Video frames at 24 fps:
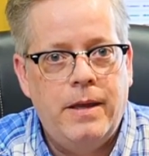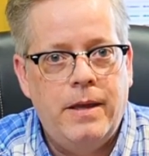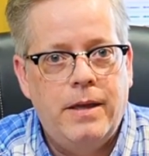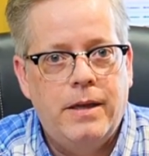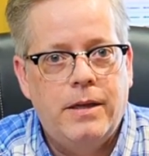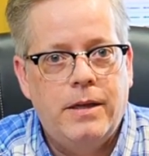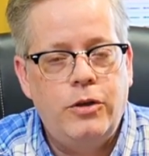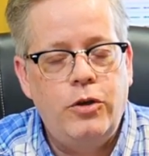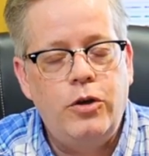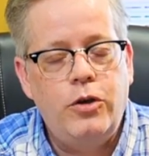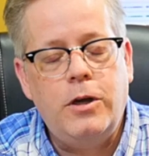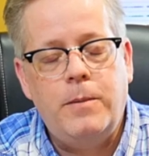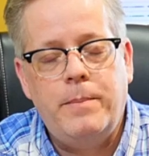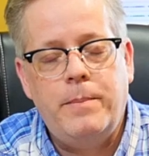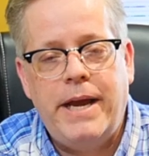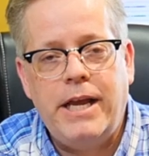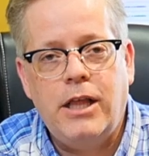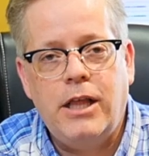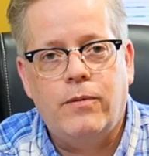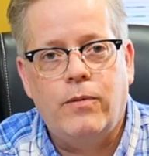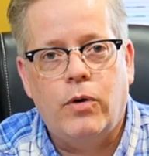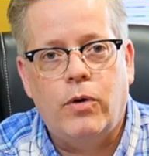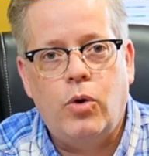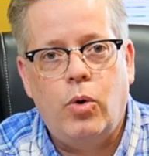You can make
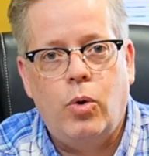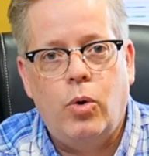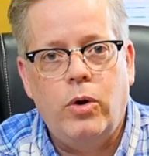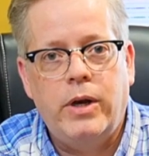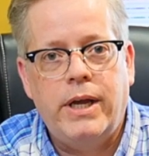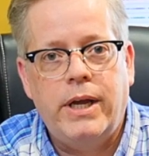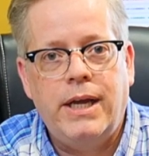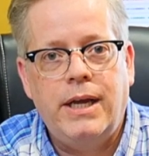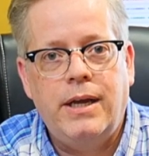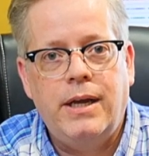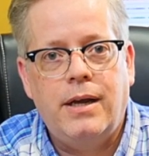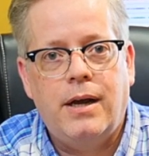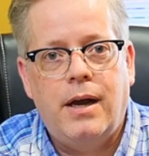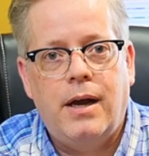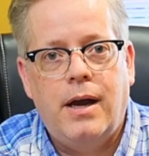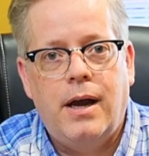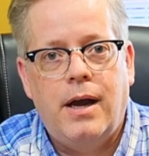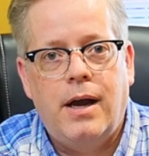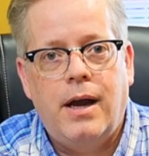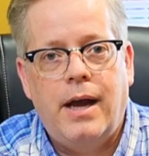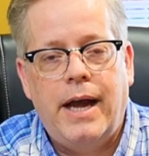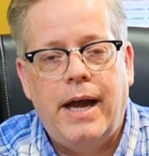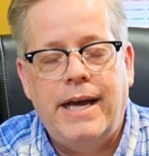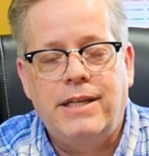the recording
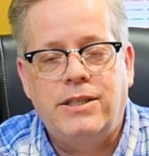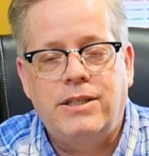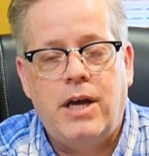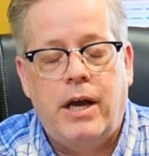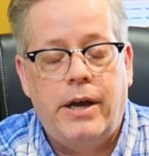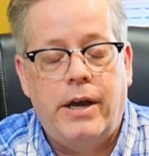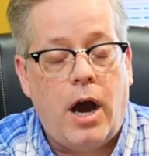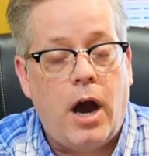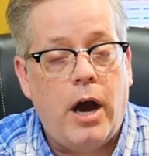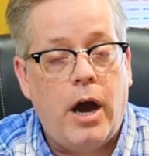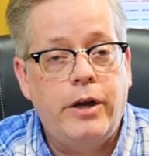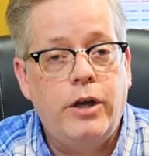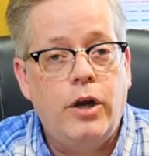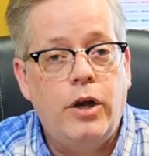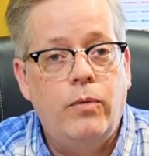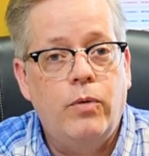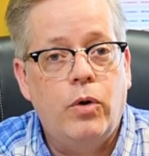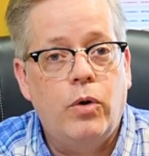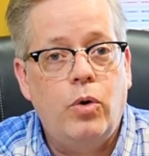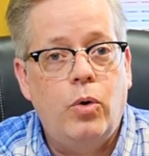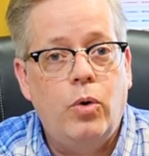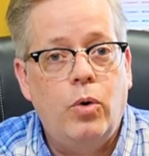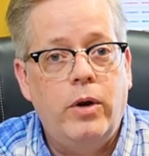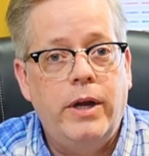as an audio
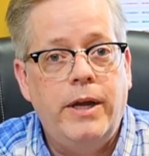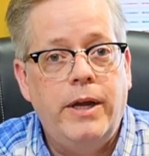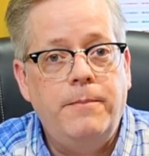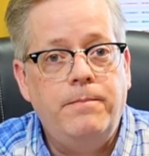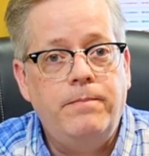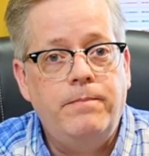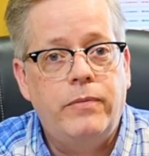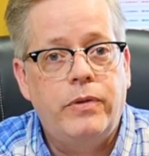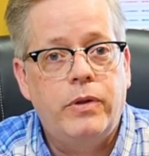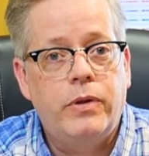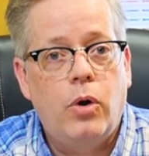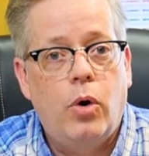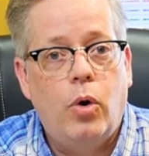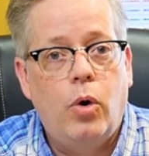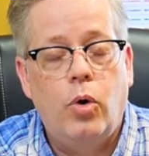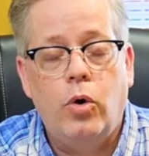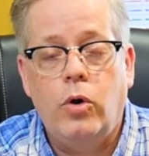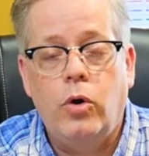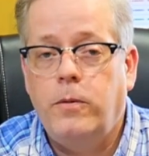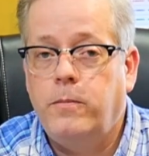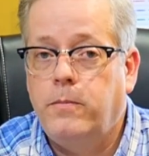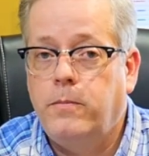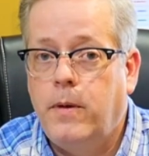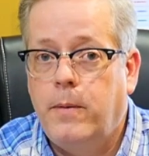recording
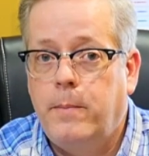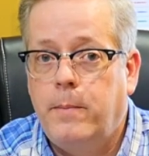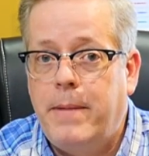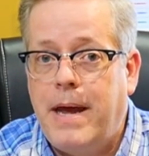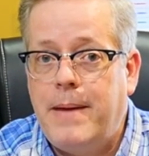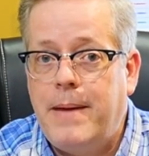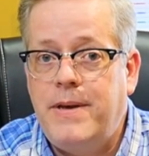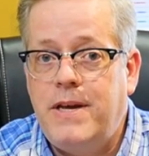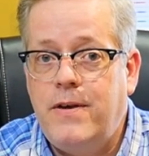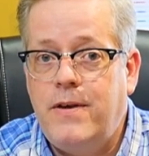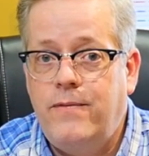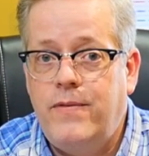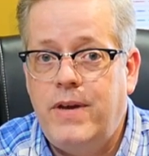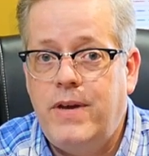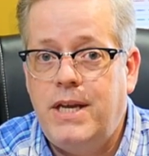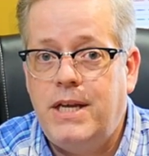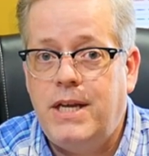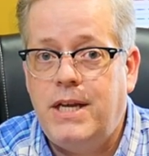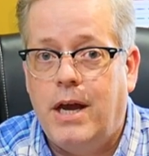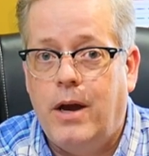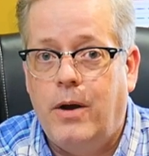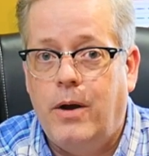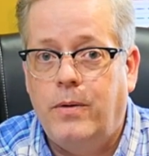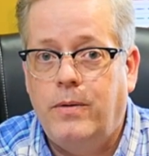or maybe a
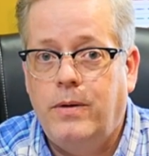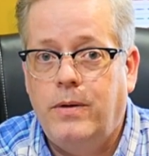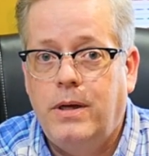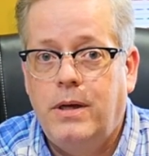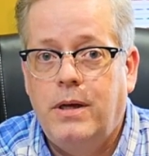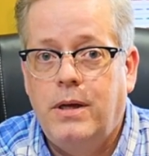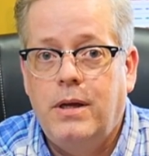video.